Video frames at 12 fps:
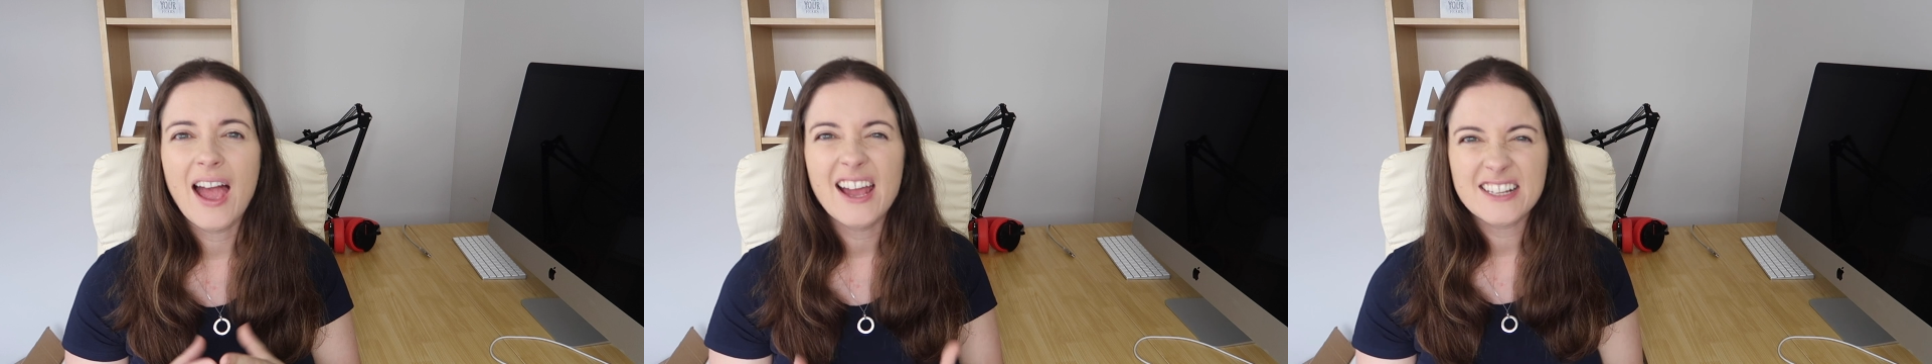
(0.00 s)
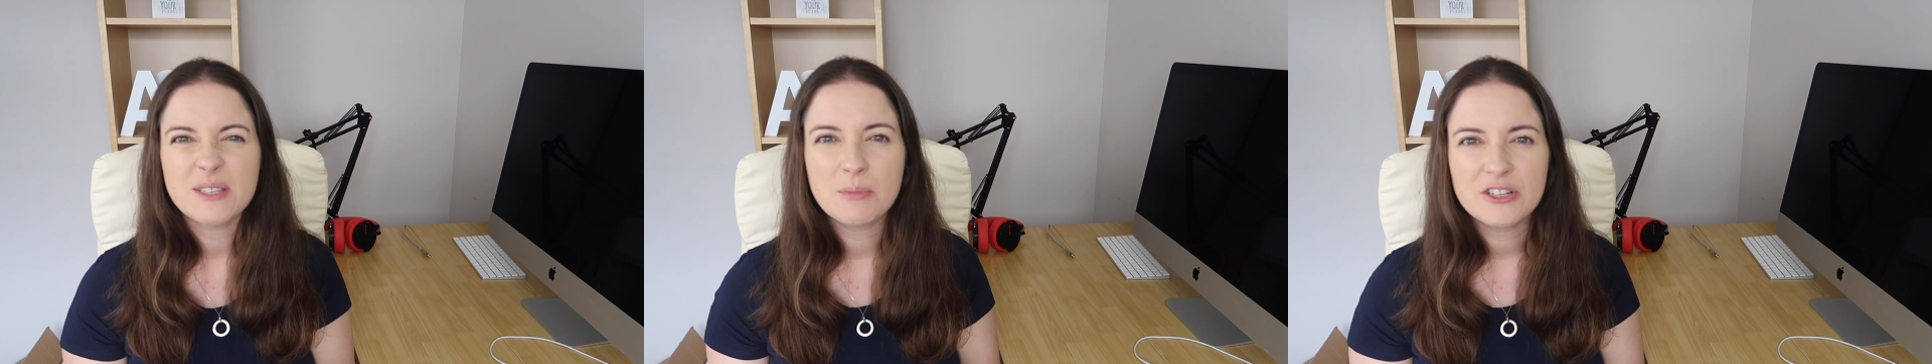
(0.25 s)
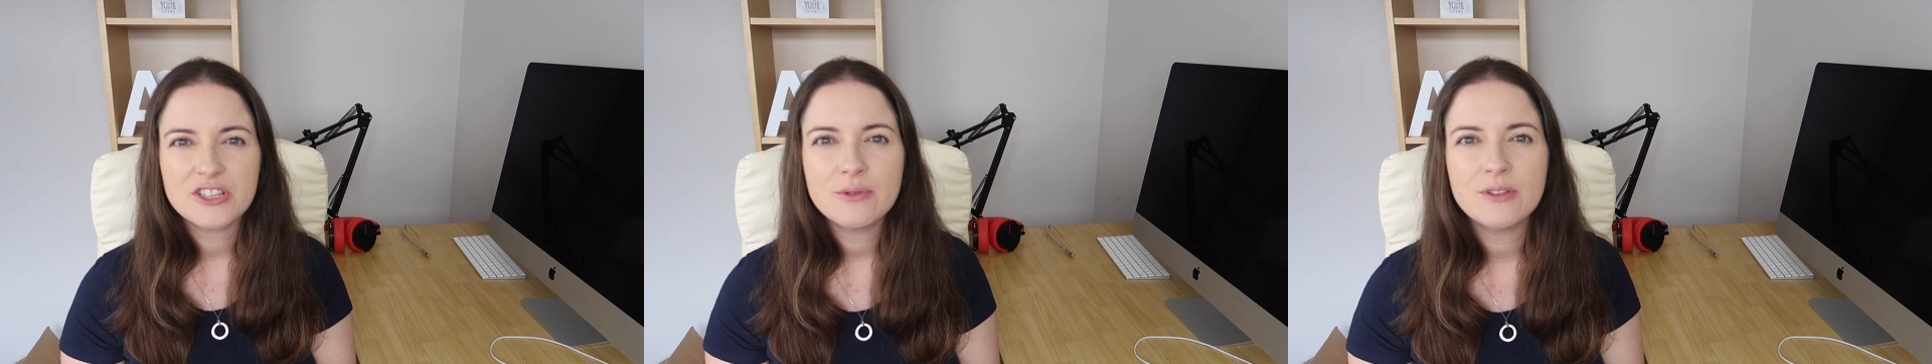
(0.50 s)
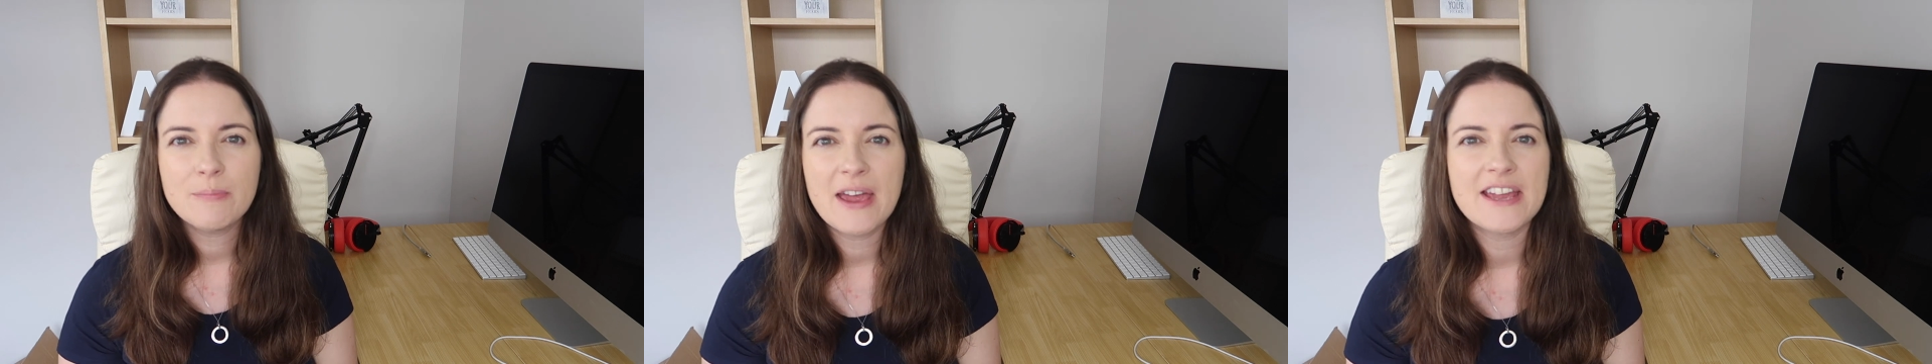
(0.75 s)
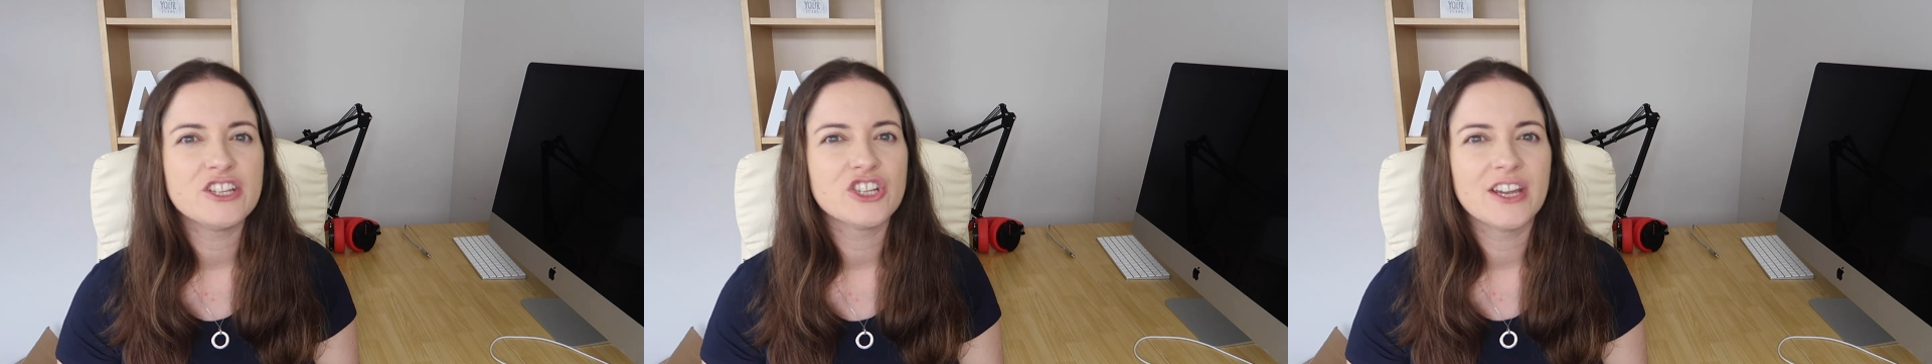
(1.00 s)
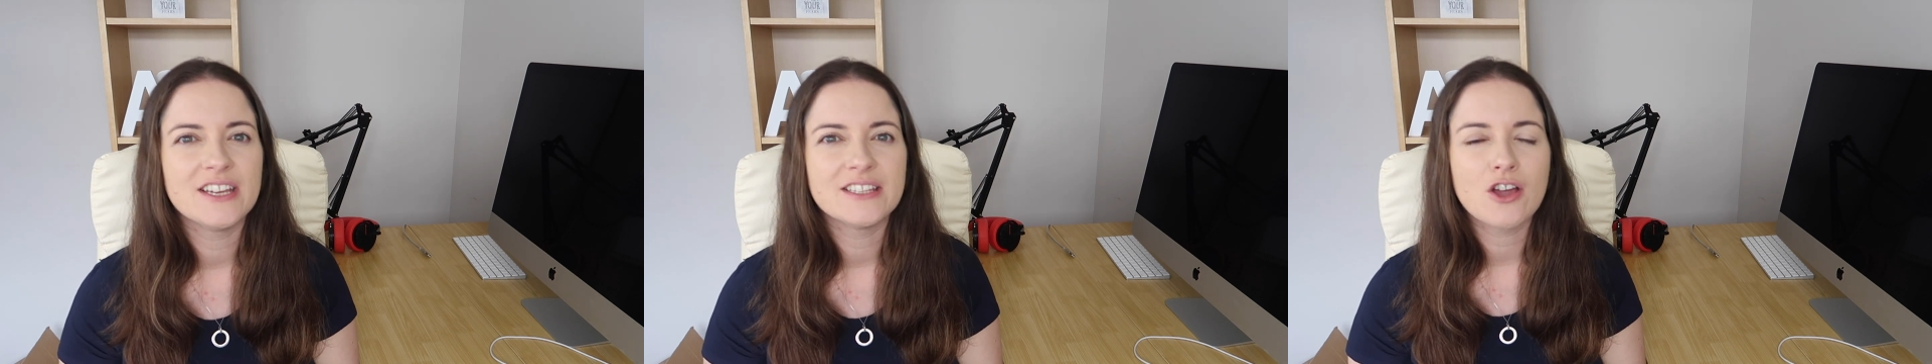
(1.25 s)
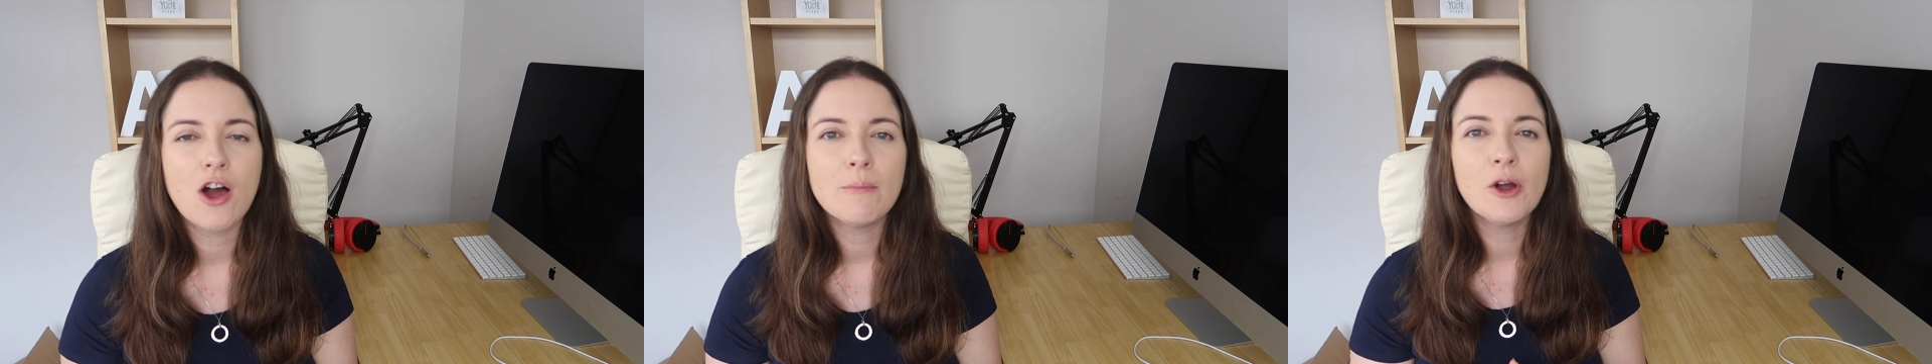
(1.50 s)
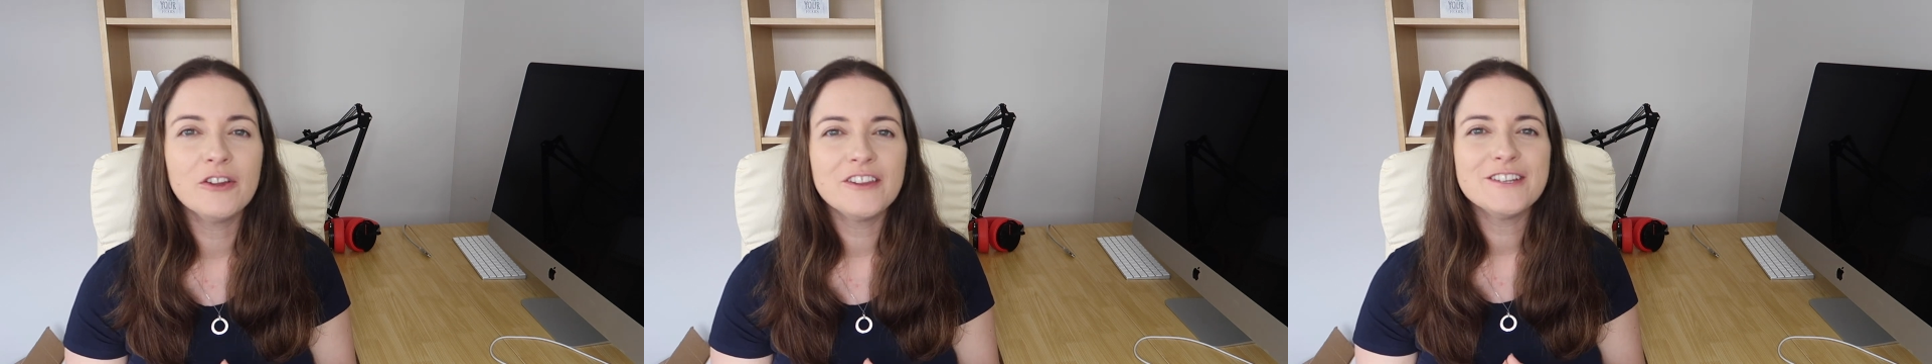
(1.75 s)
And especially with P&Gs, I'm
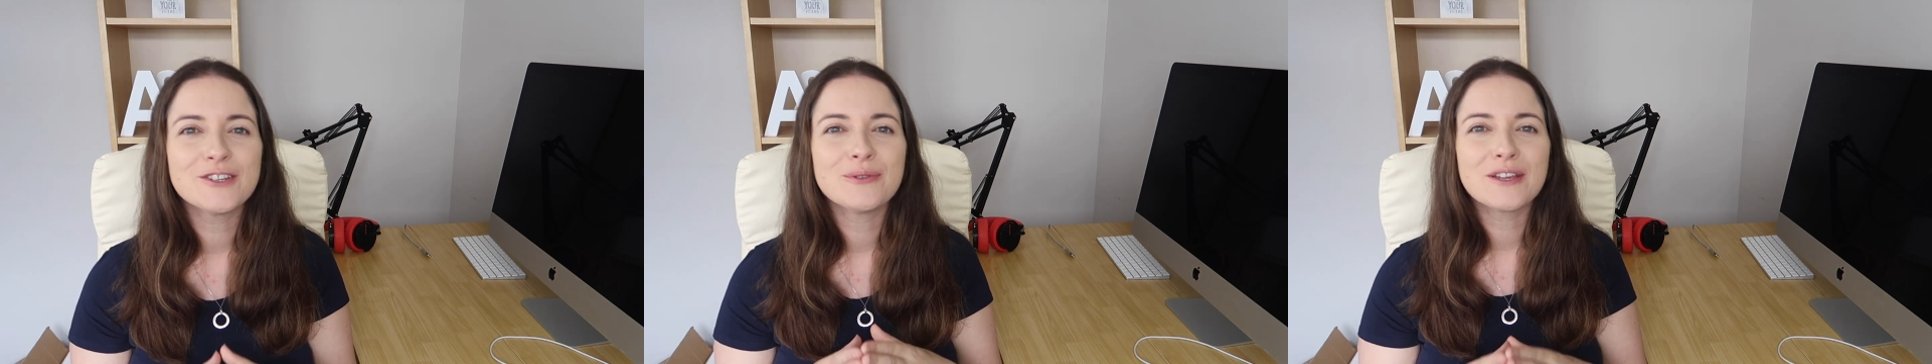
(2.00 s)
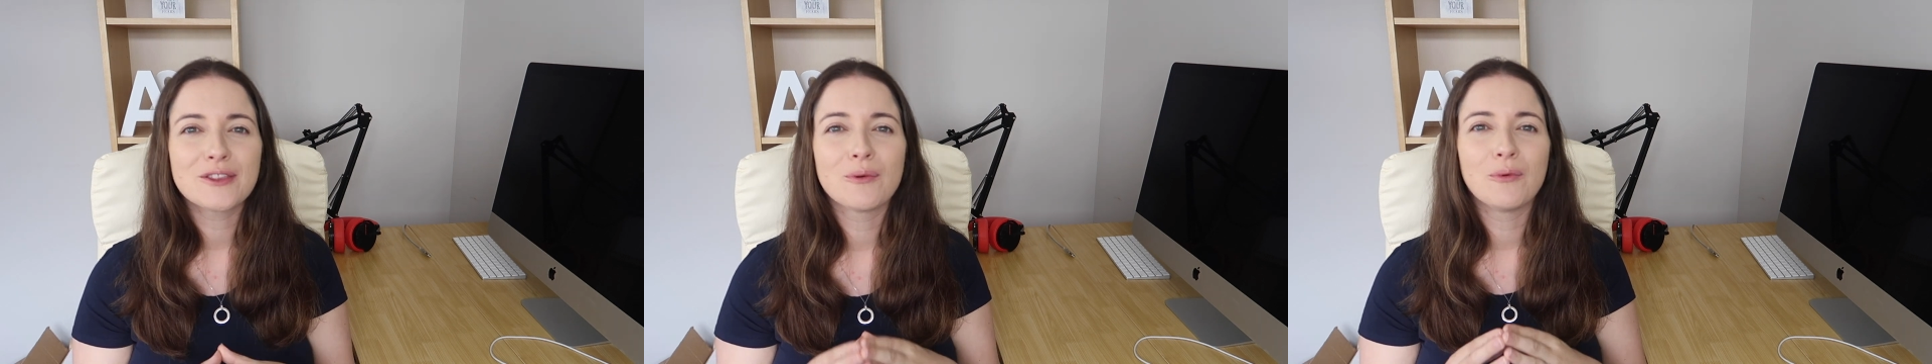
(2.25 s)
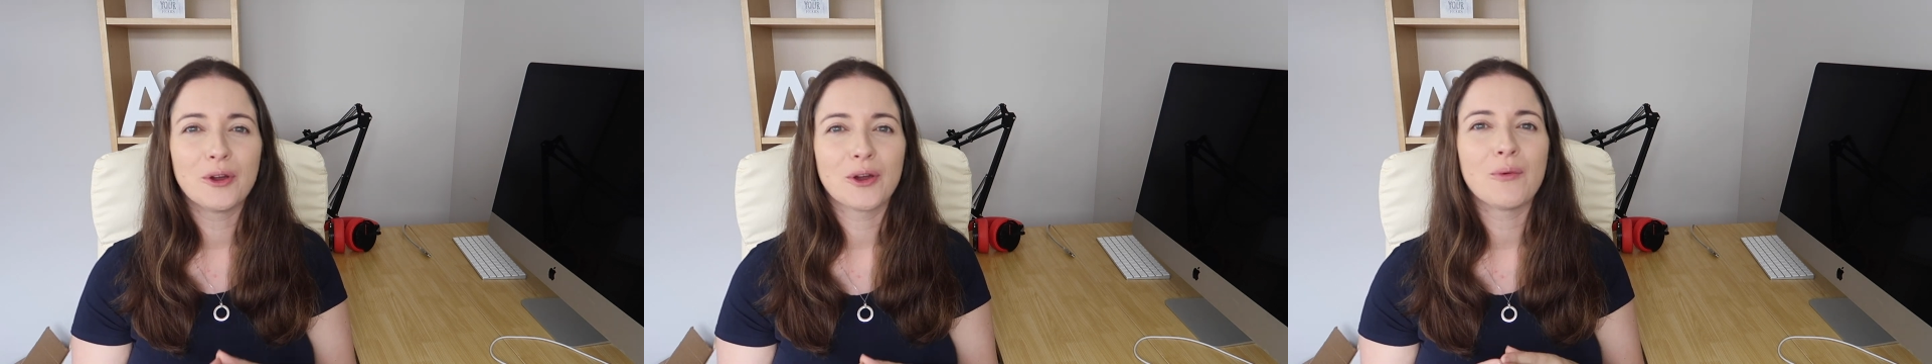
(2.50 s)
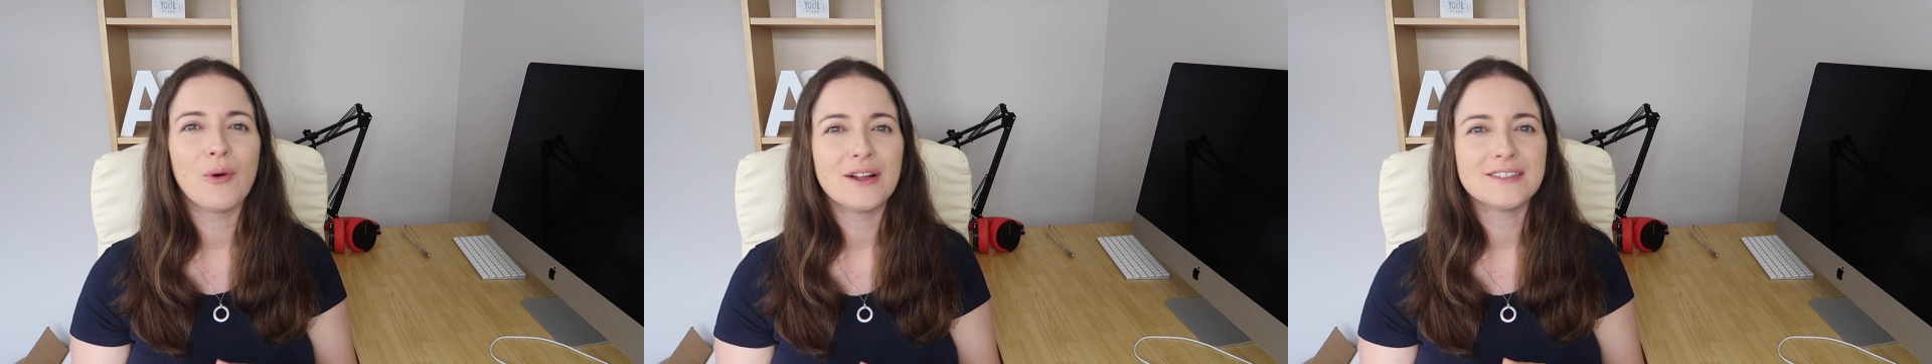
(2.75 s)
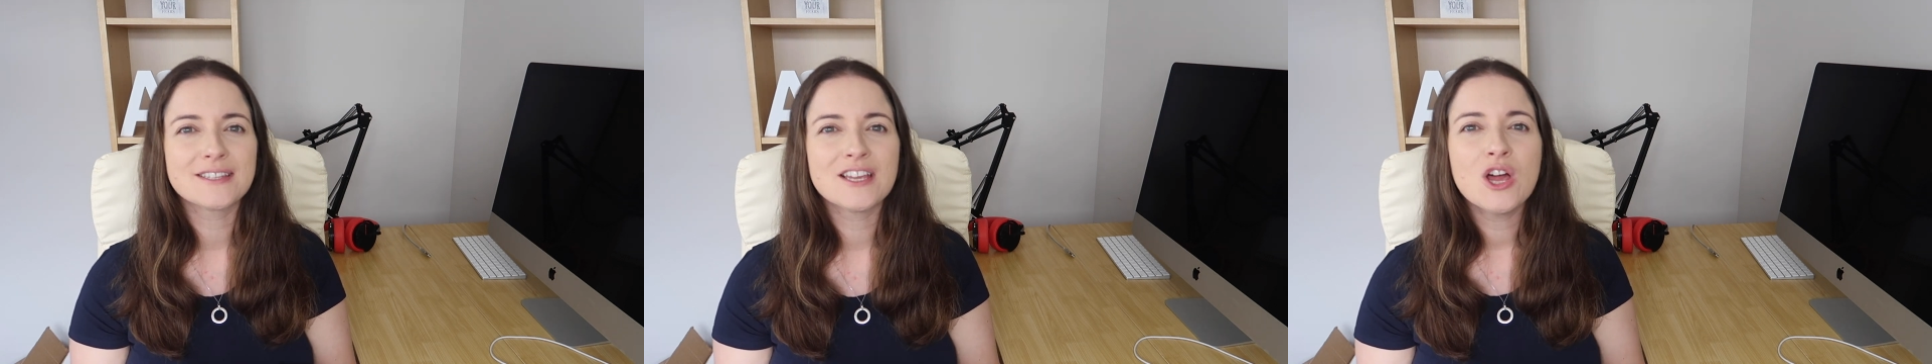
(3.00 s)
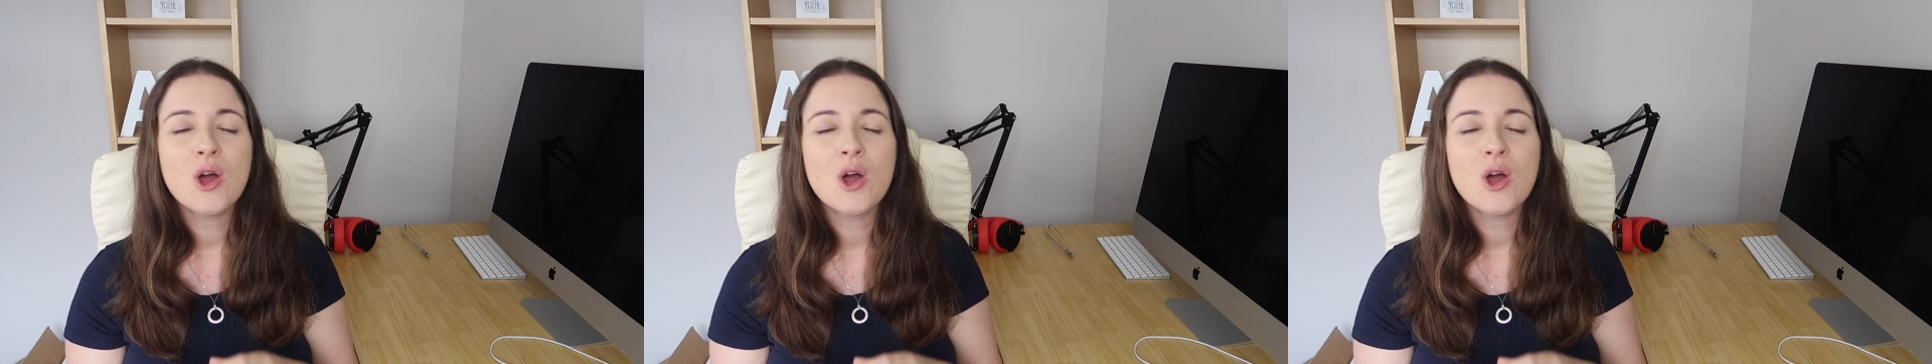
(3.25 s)
only doing the work once.